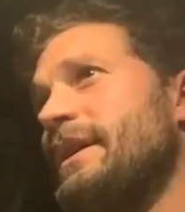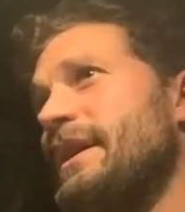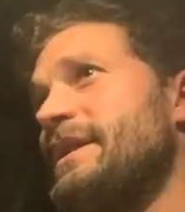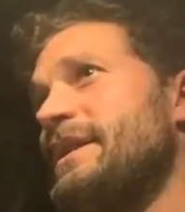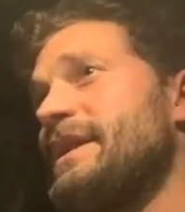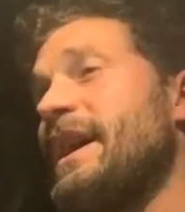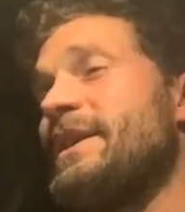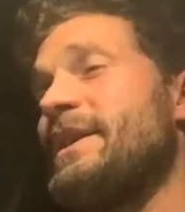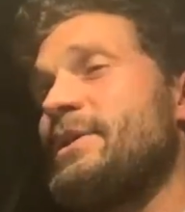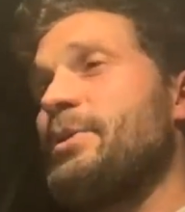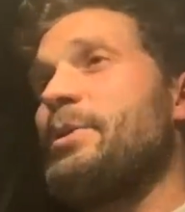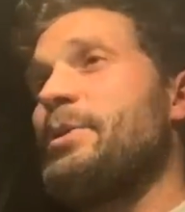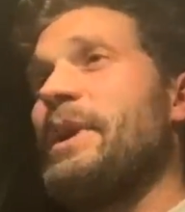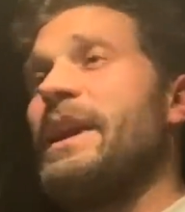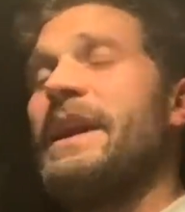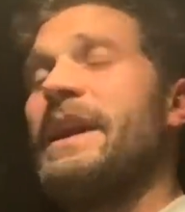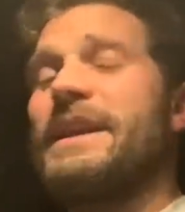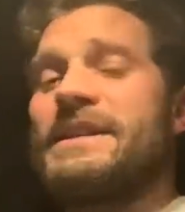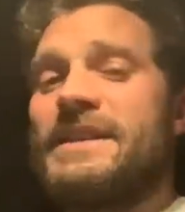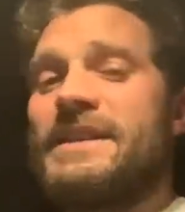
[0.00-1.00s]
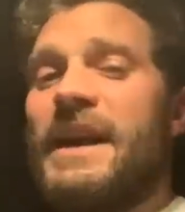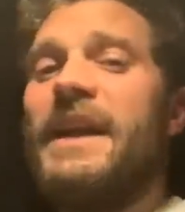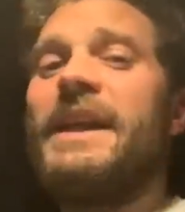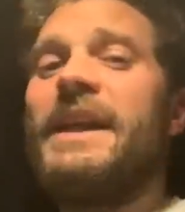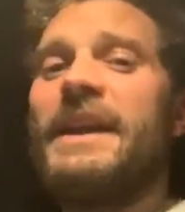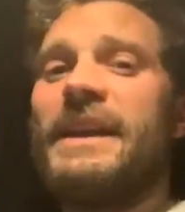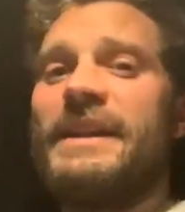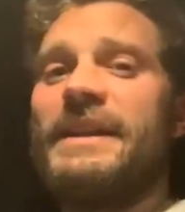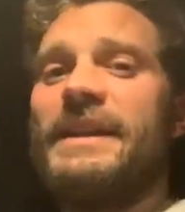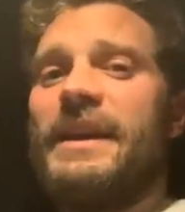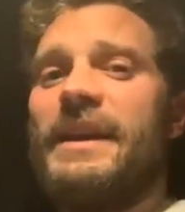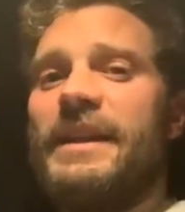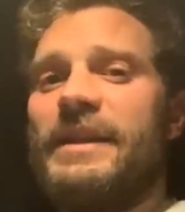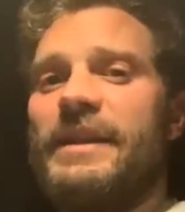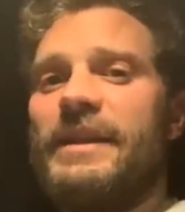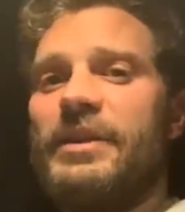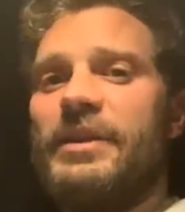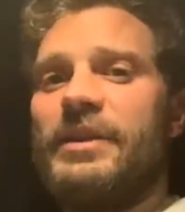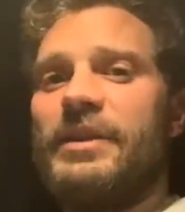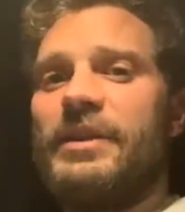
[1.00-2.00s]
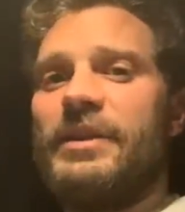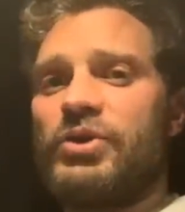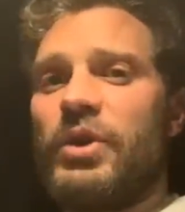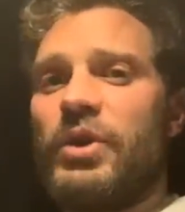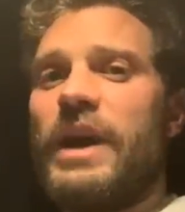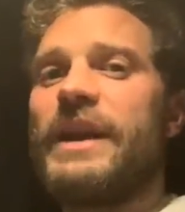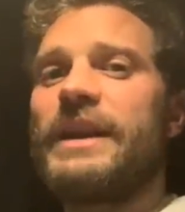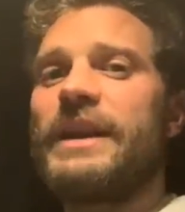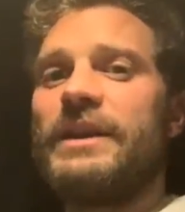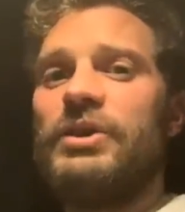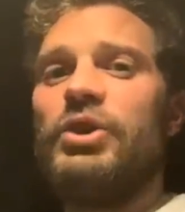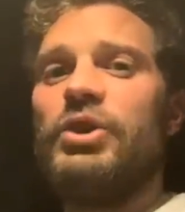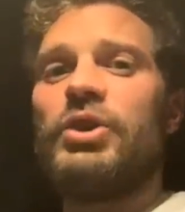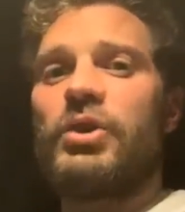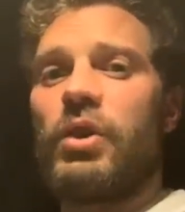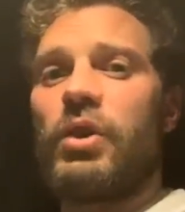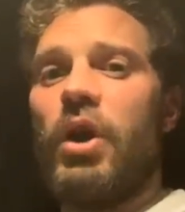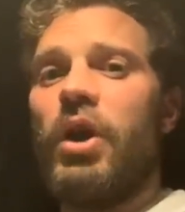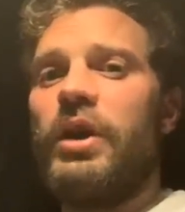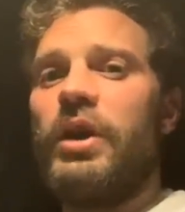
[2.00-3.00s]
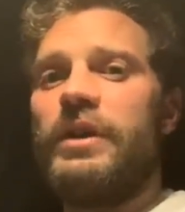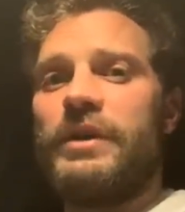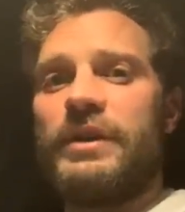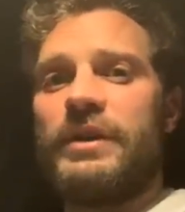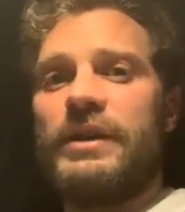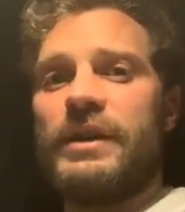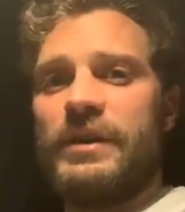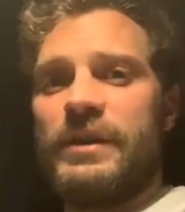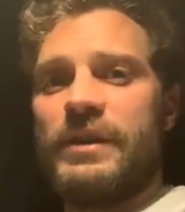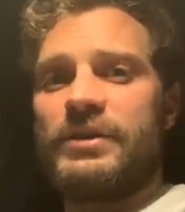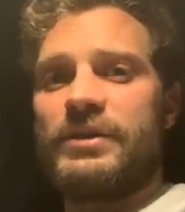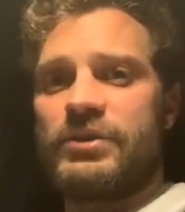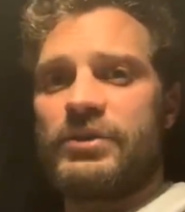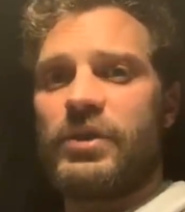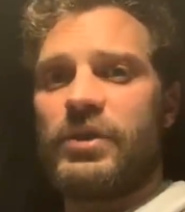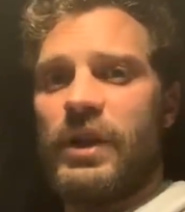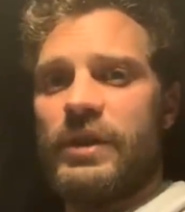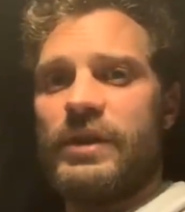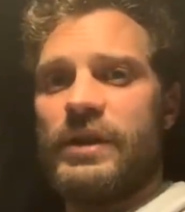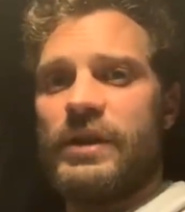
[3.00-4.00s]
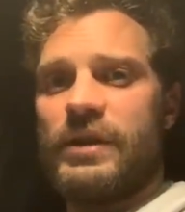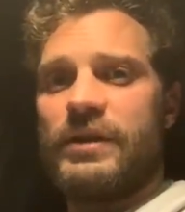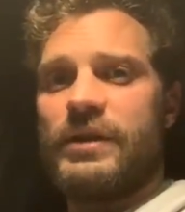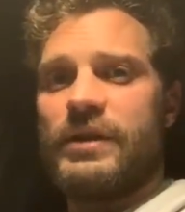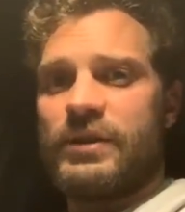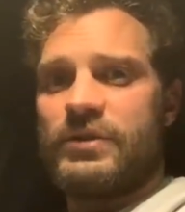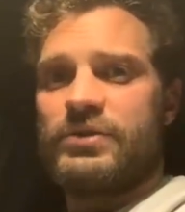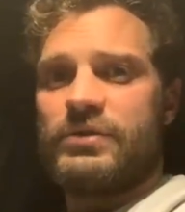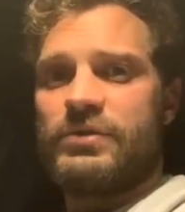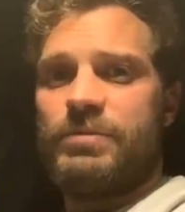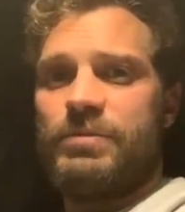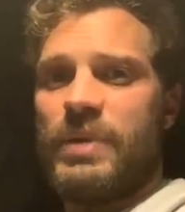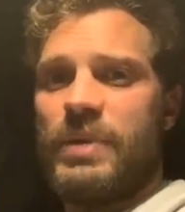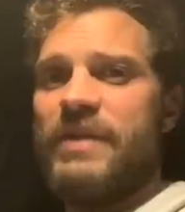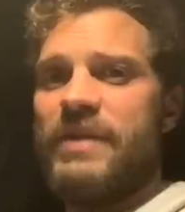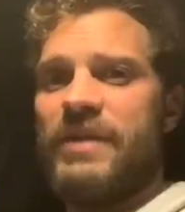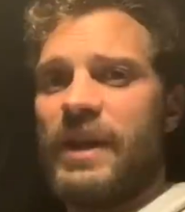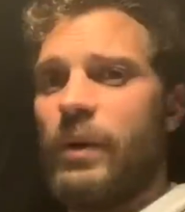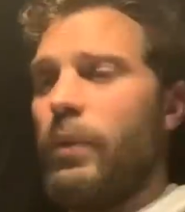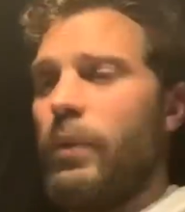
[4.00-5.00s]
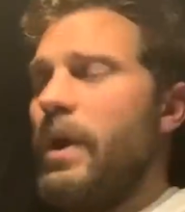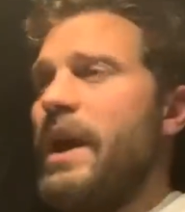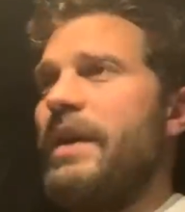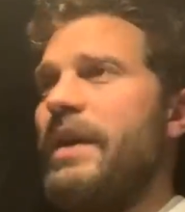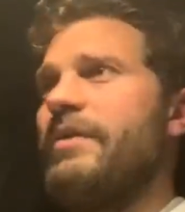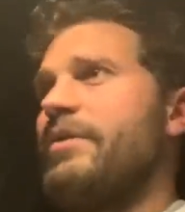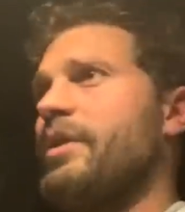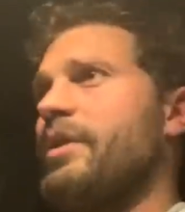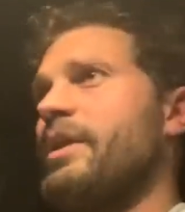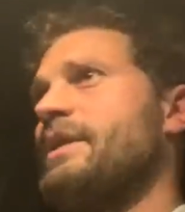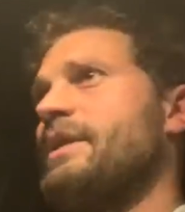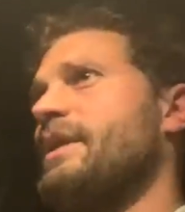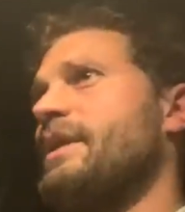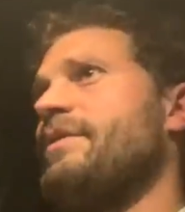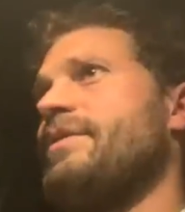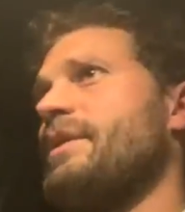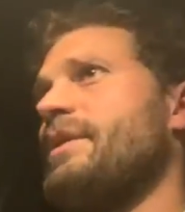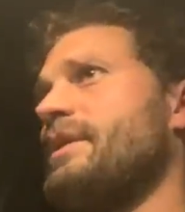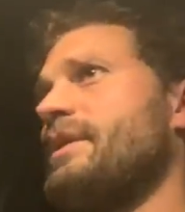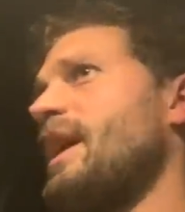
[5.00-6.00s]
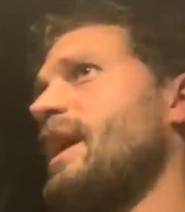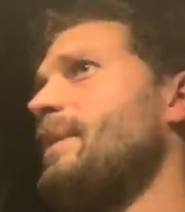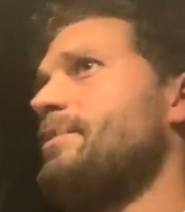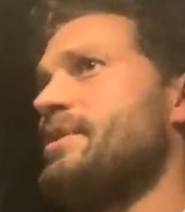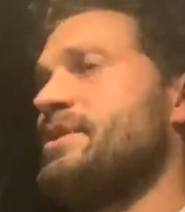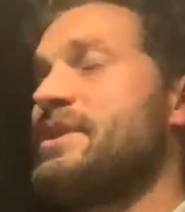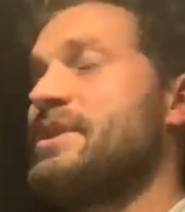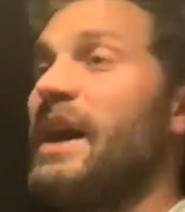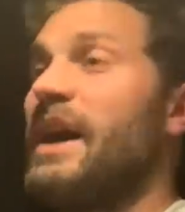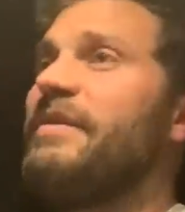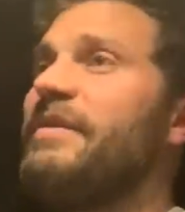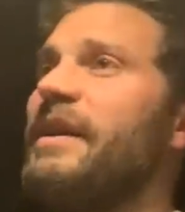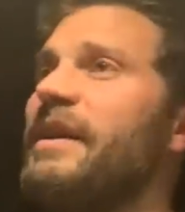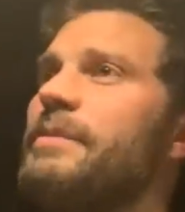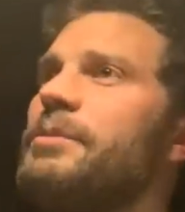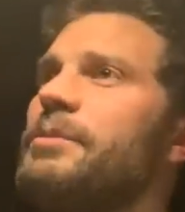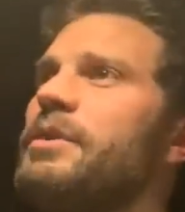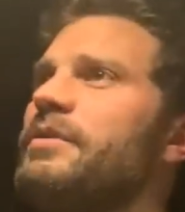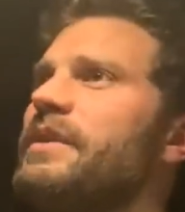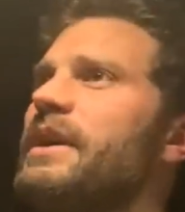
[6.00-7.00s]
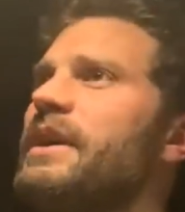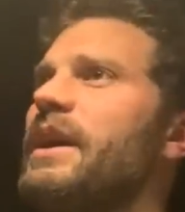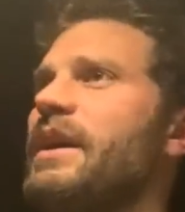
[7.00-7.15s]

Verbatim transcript: these guys are really exciting, and they're, and they're treading new ground, and they're they're they're they're paving a way for a different type of sci-fi movie.